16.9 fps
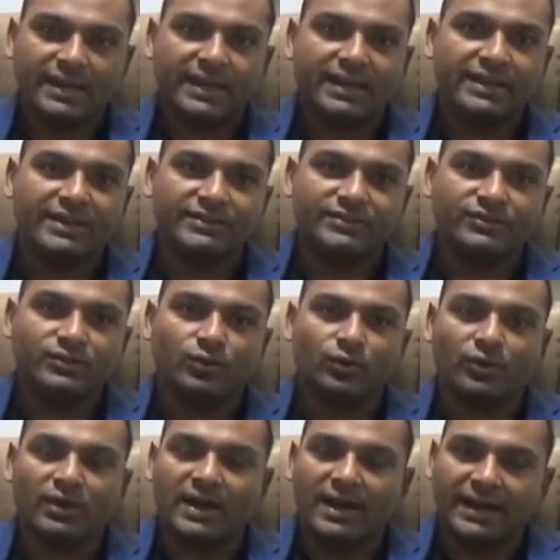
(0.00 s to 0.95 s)
He is
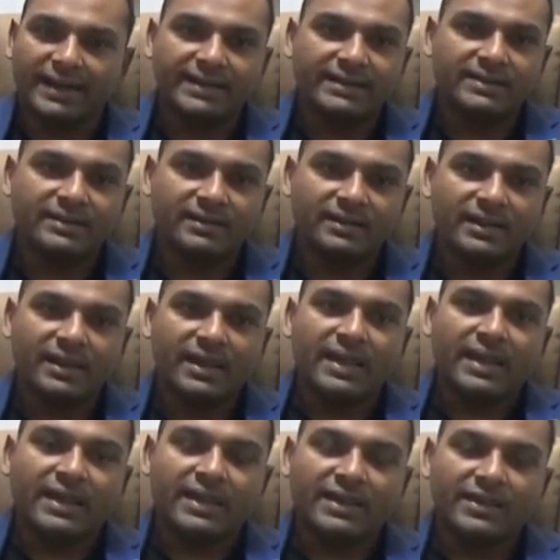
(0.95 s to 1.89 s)
your guide.
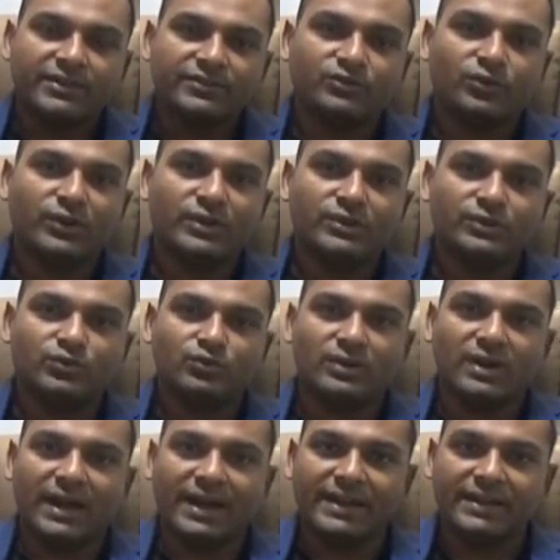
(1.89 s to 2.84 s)
He is going to
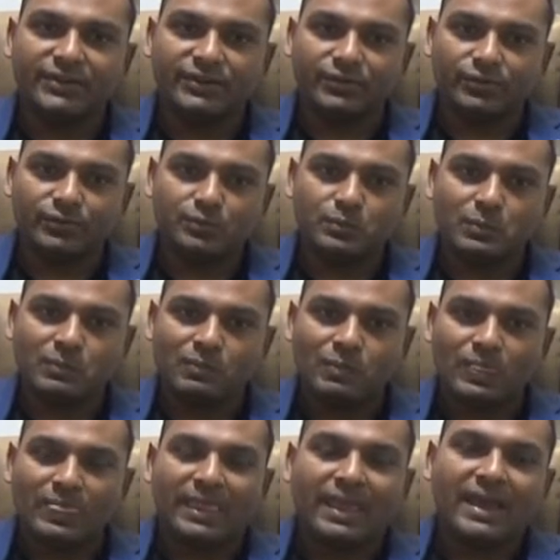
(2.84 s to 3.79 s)
guide you
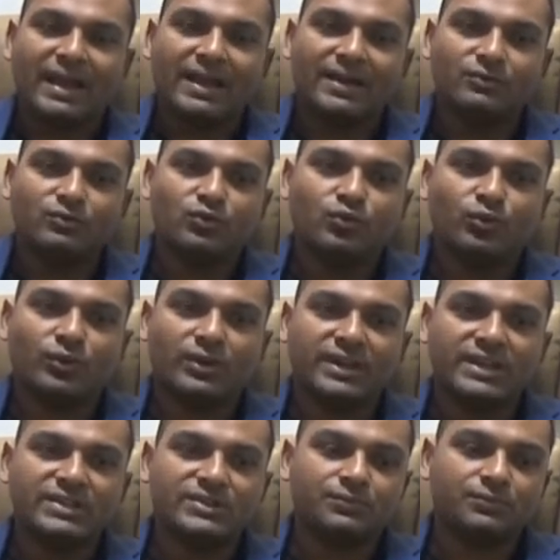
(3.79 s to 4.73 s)
how to
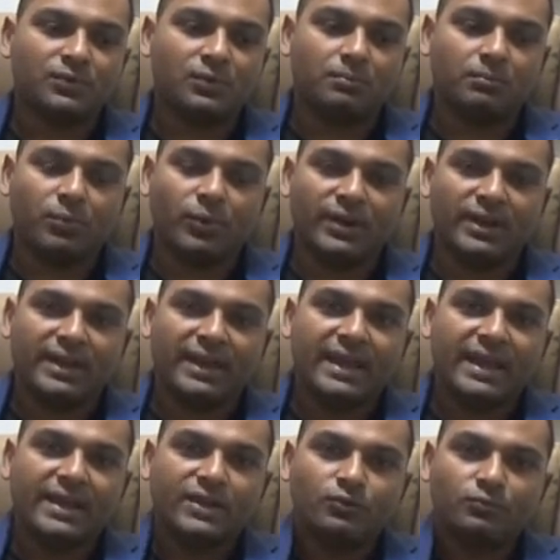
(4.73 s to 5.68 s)
reach from point
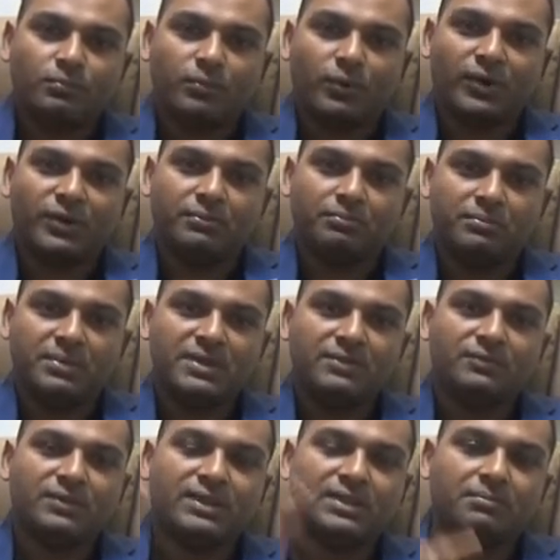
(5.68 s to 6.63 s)
A to point
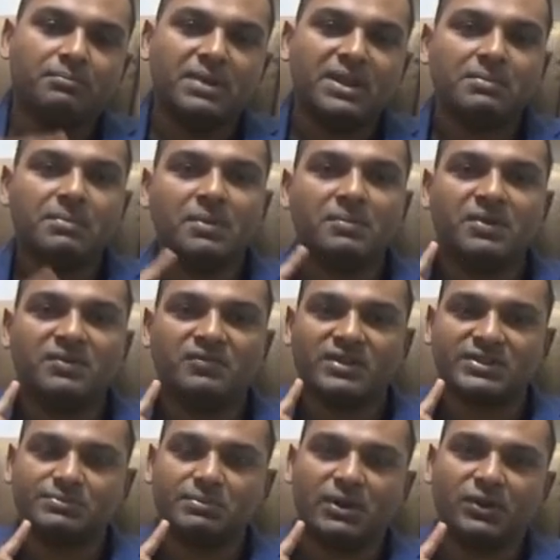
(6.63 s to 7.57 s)
B with the minimum
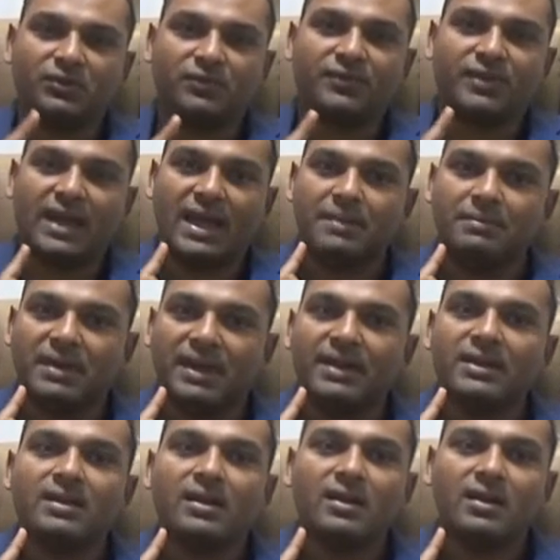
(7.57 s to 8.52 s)
investment of time
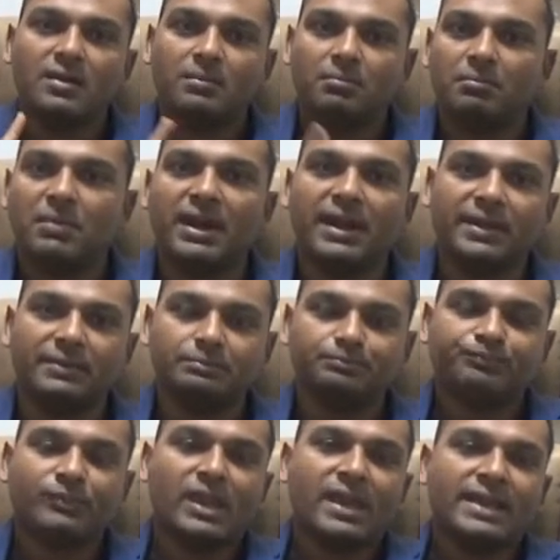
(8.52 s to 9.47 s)
and money.
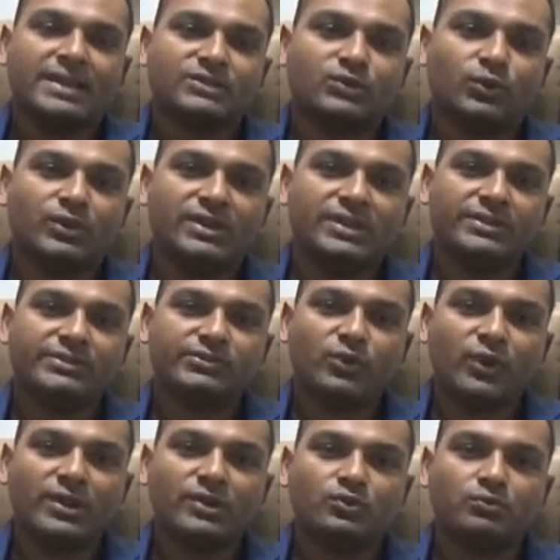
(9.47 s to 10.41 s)
So he is
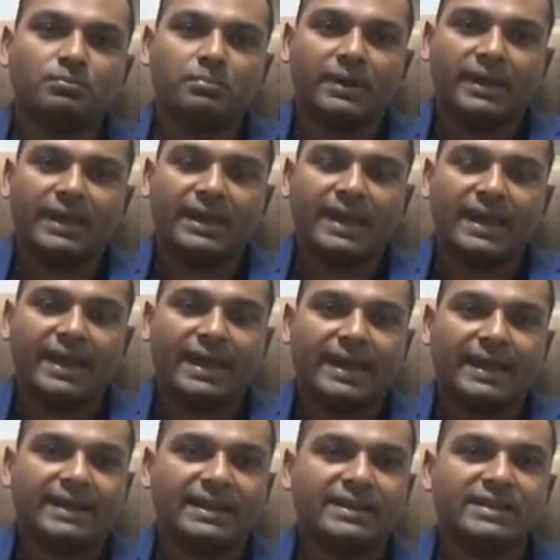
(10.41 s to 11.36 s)
going to play a
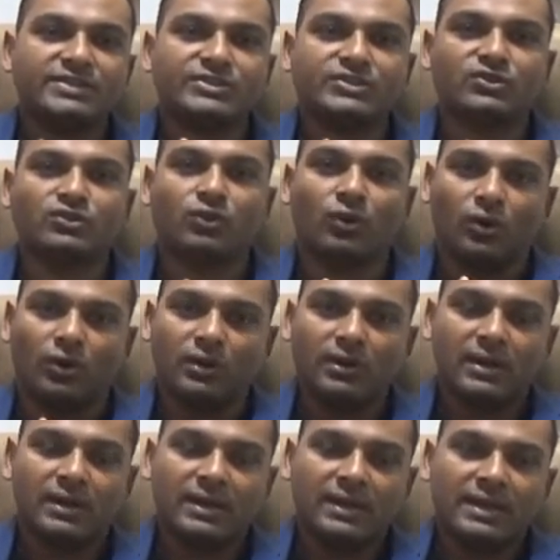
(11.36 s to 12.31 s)
catalyst role.